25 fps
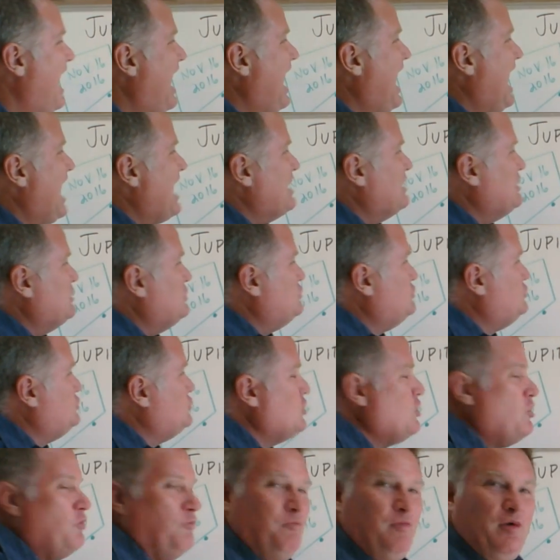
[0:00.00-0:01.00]
and
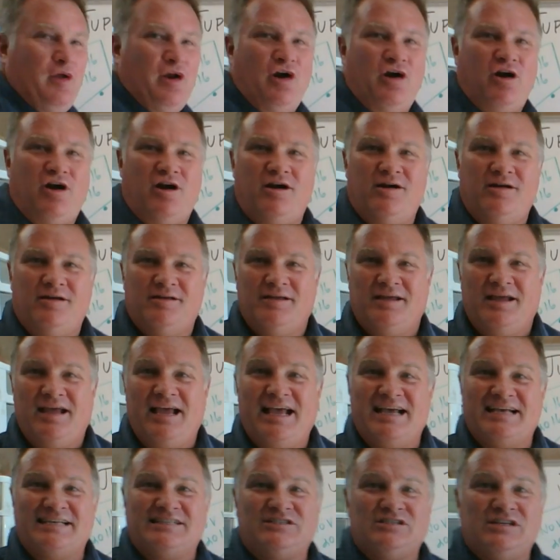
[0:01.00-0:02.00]
Jupiter
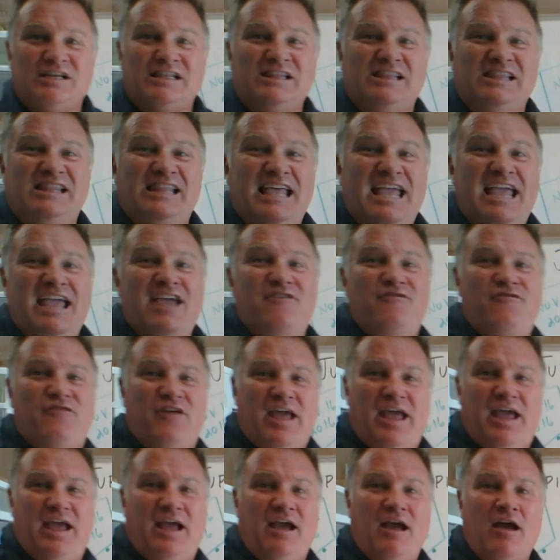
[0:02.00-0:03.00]
is
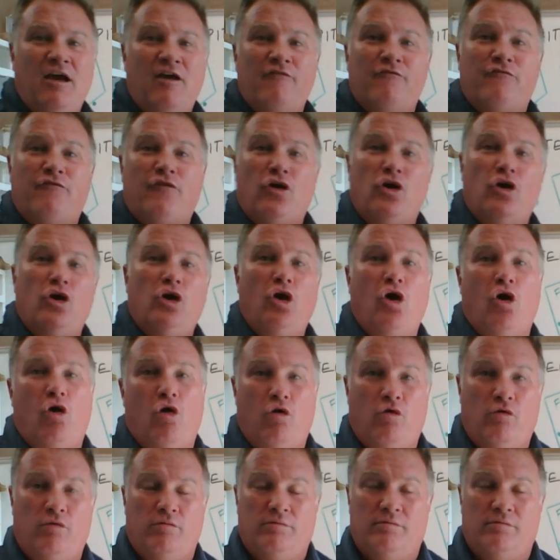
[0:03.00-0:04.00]
leaving Virgo.